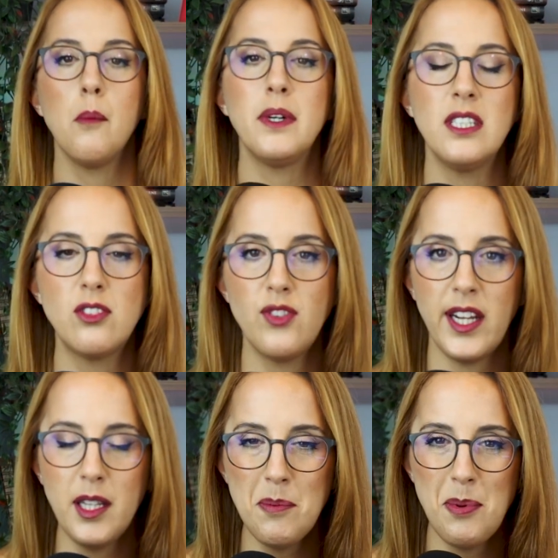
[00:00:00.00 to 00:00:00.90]
but it's
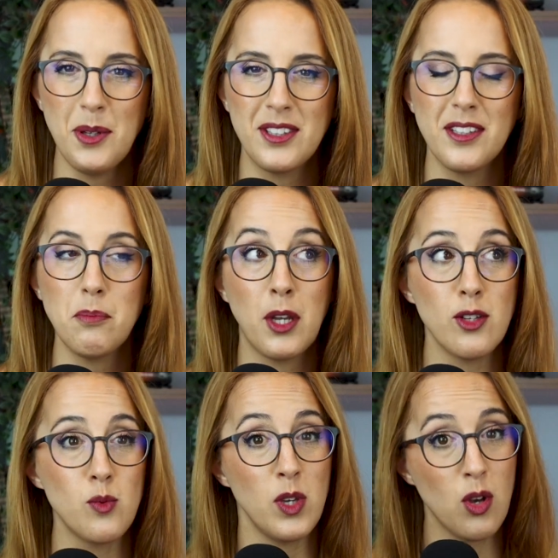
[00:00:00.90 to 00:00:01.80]
very important
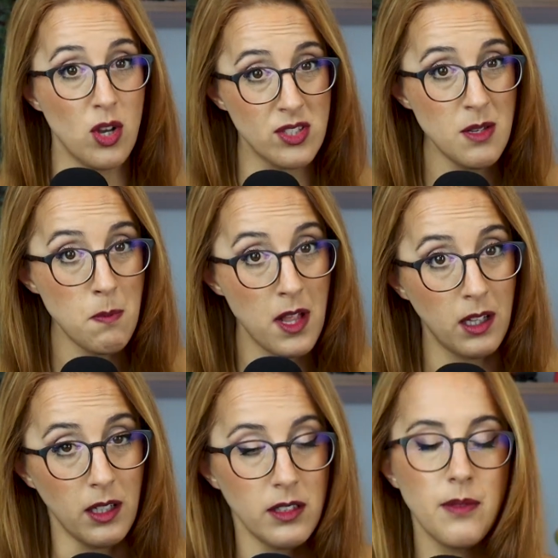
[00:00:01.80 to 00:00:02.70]
because we gossip a
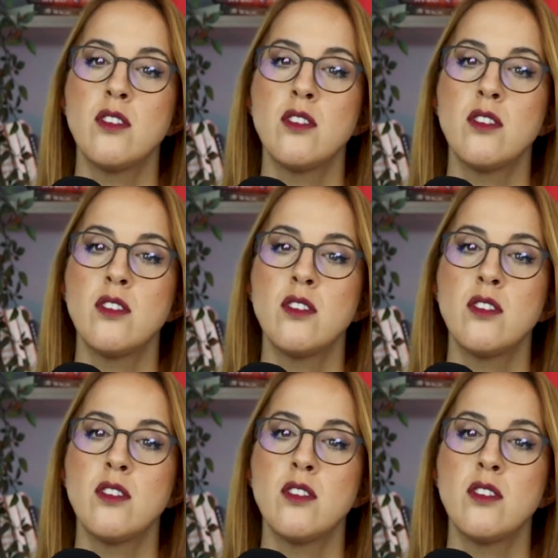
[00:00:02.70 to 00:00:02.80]
lot.